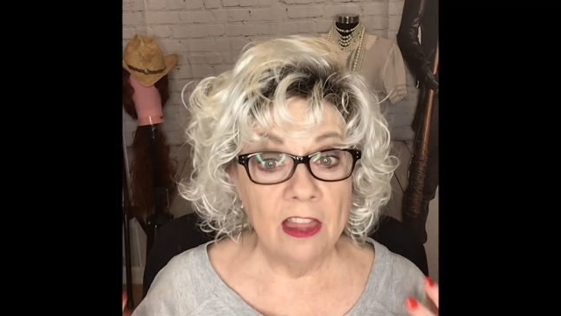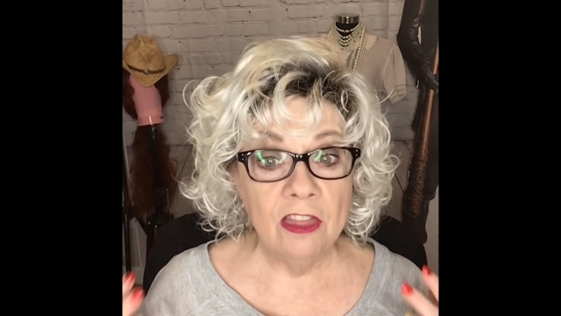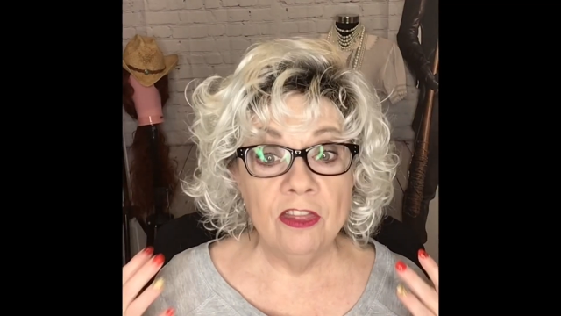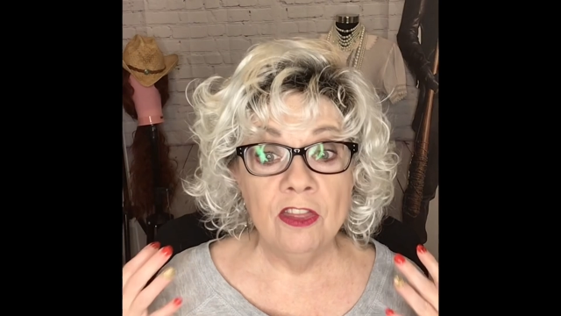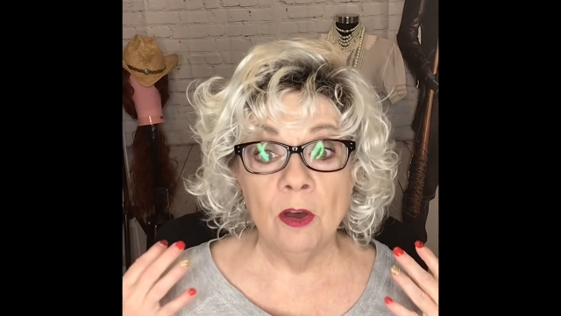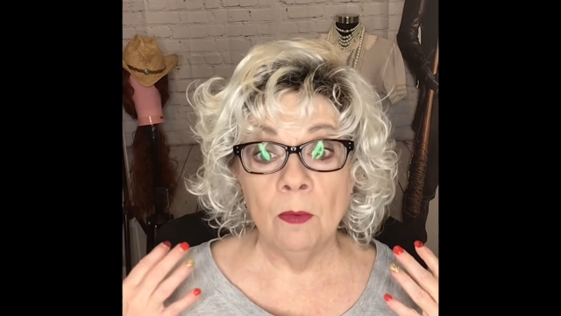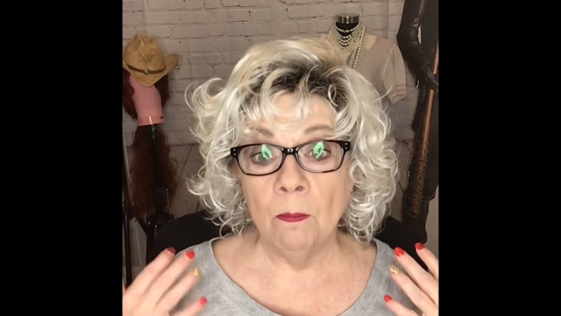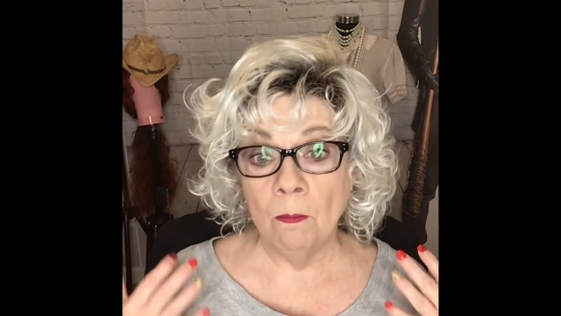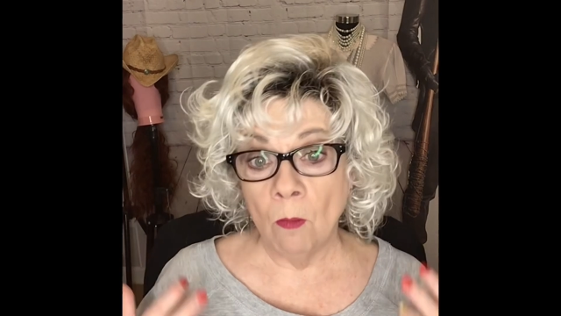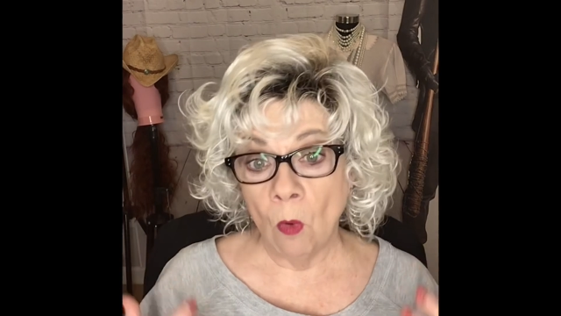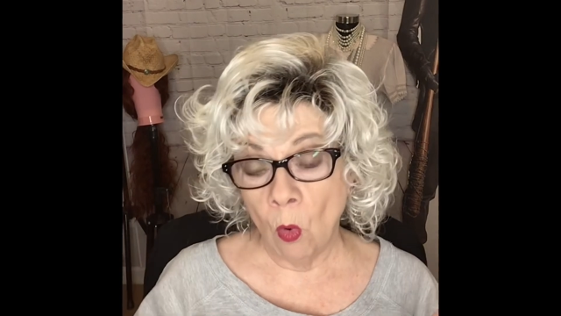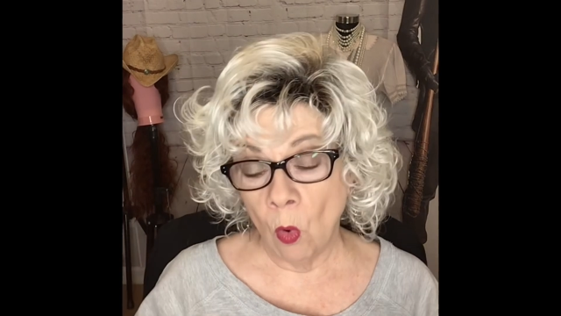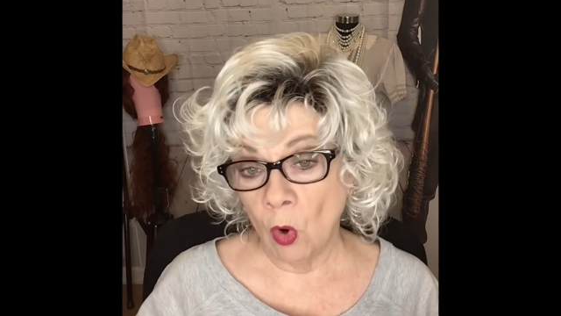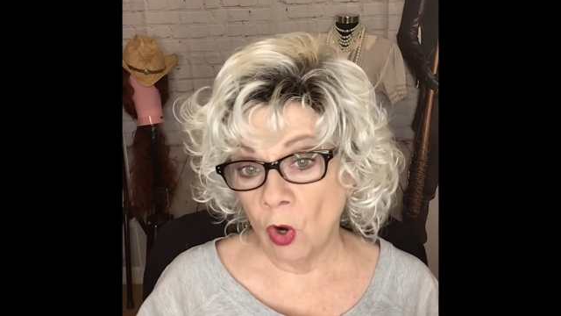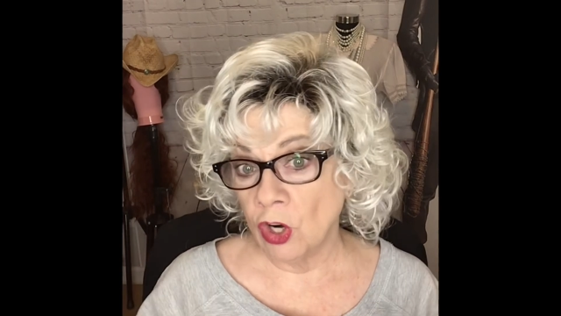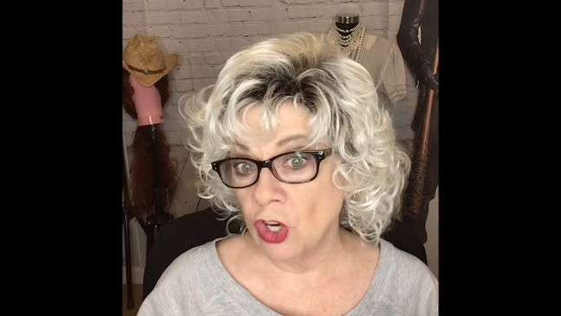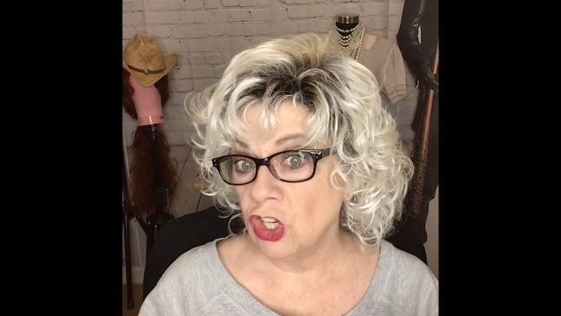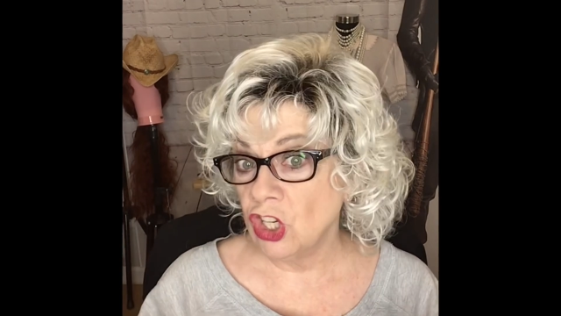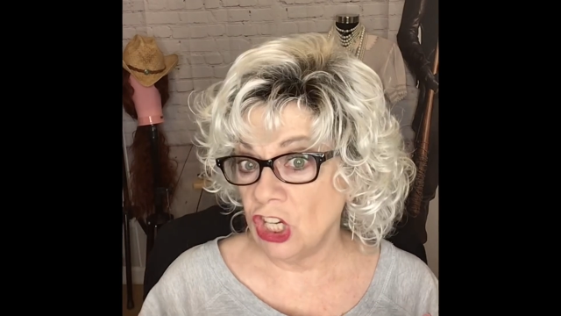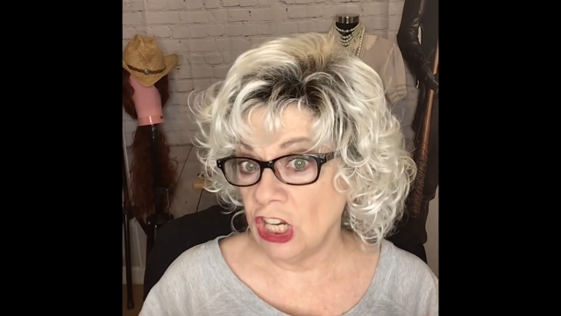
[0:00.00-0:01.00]
the
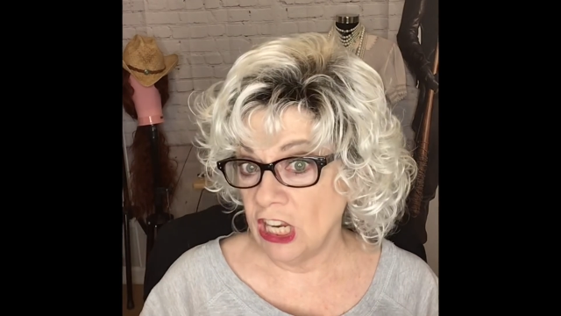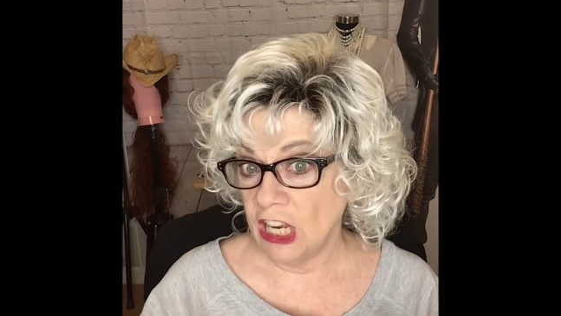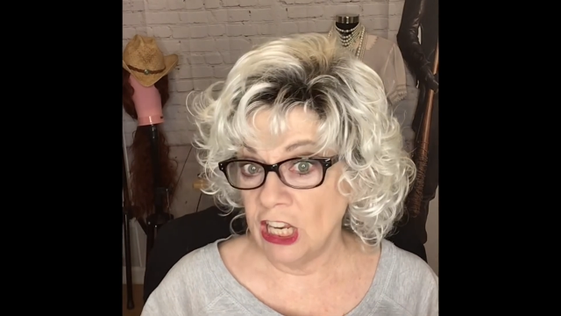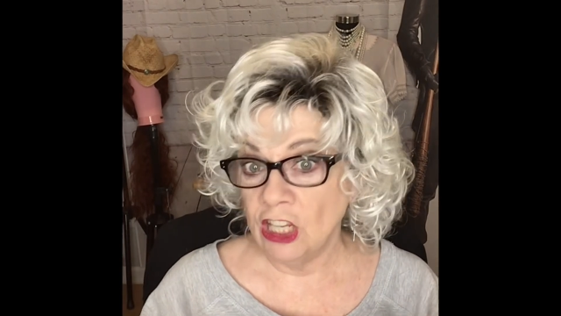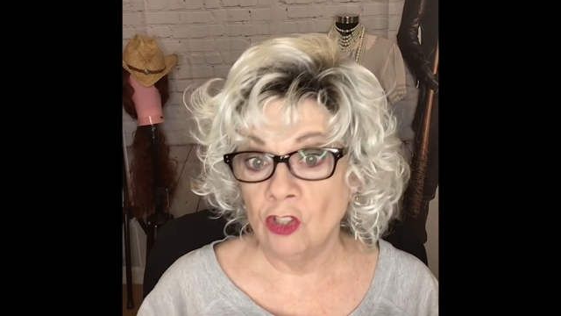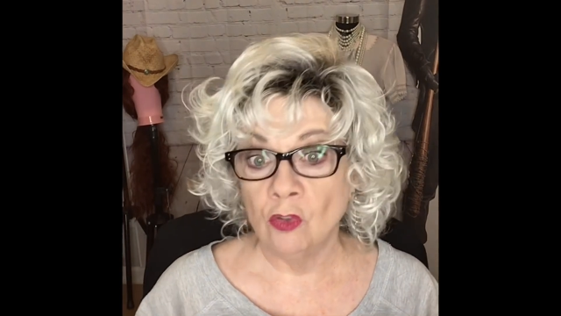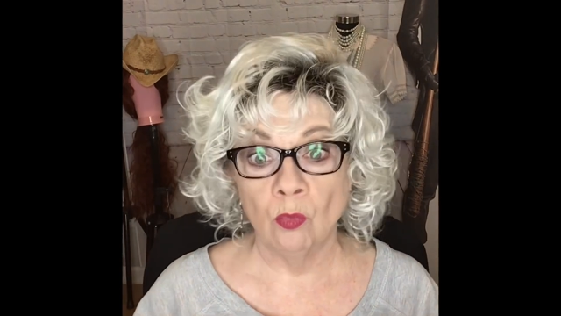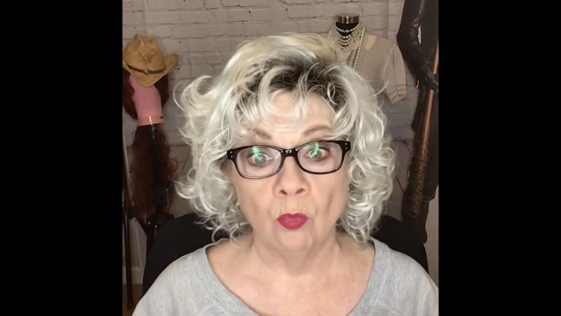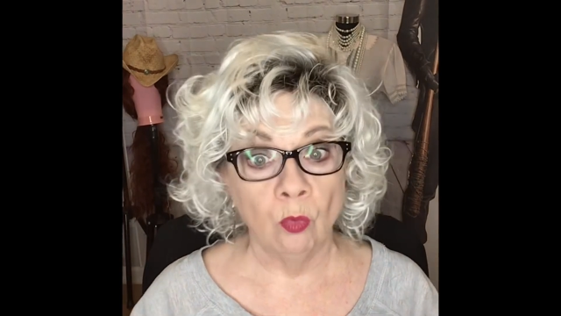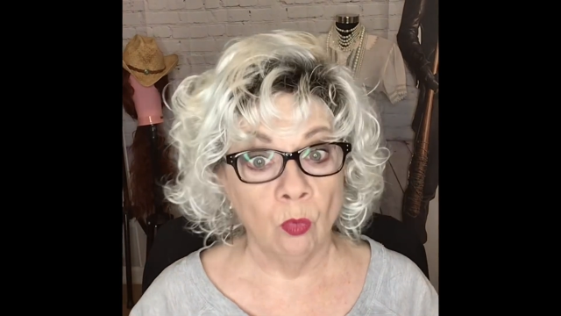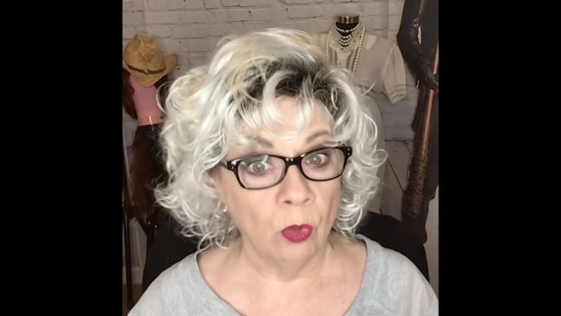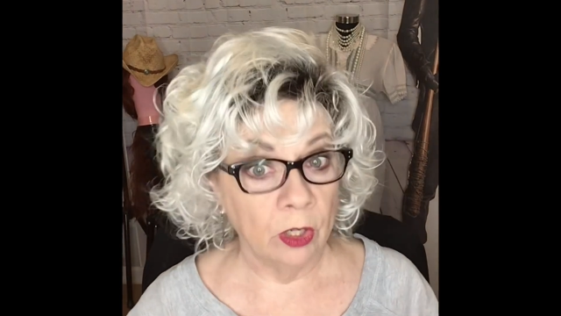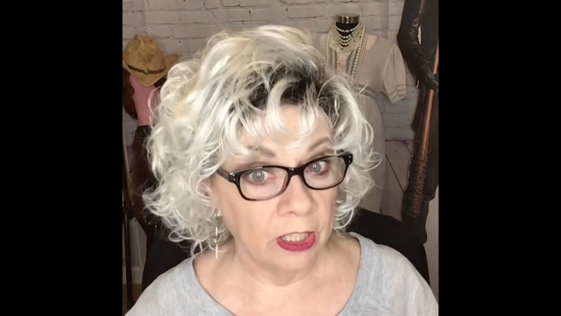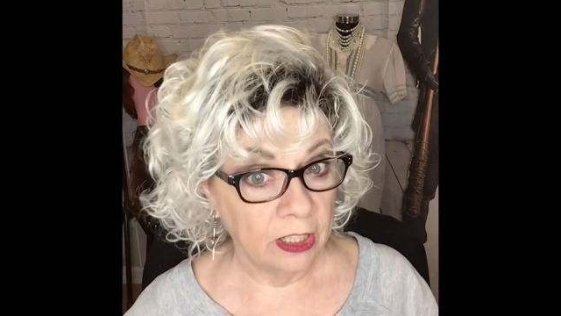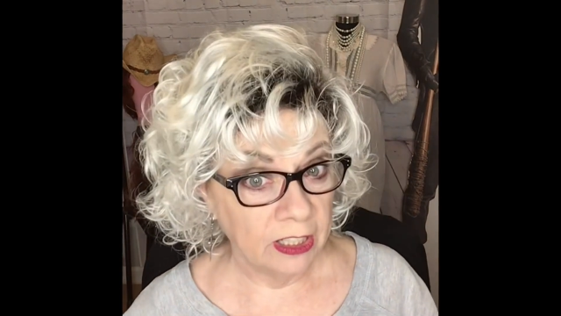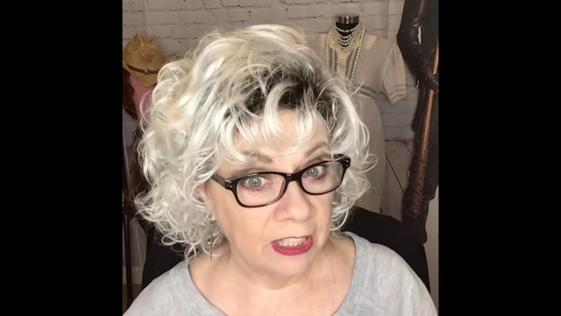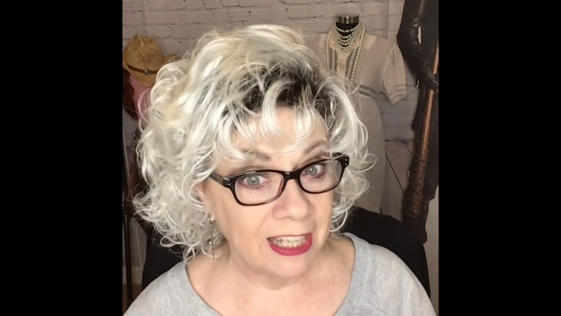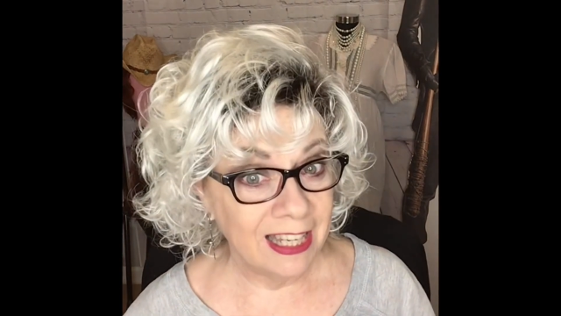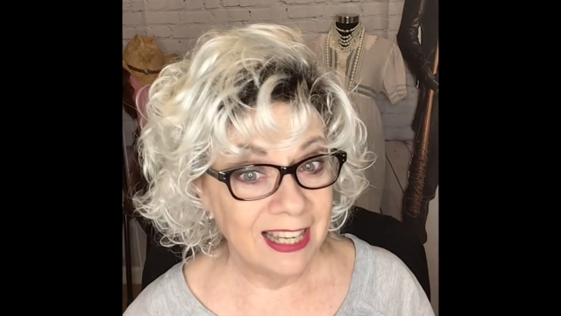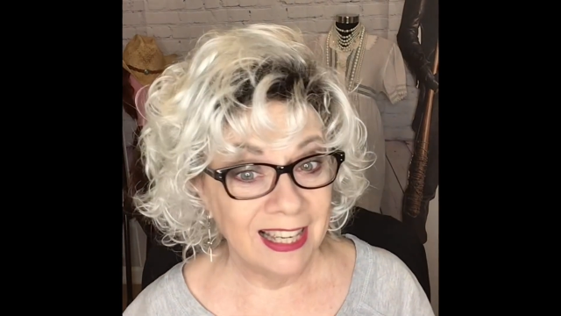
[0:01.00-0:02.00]
more she is
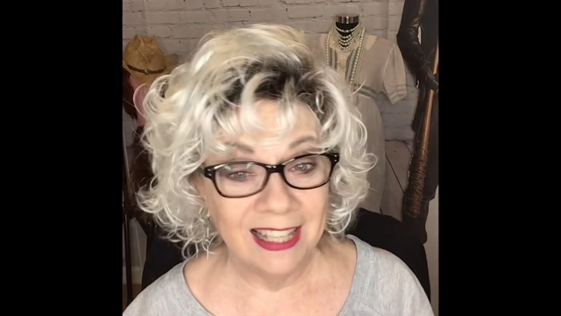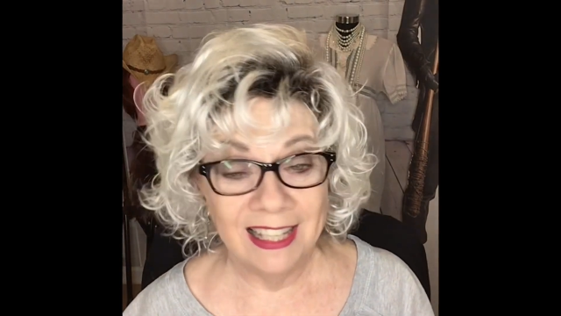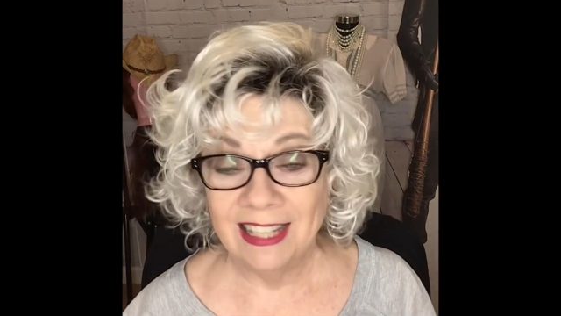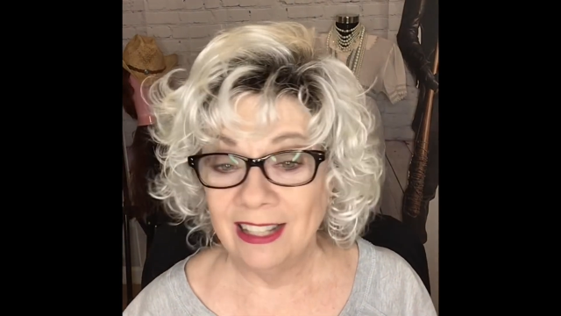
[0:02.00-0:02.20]
really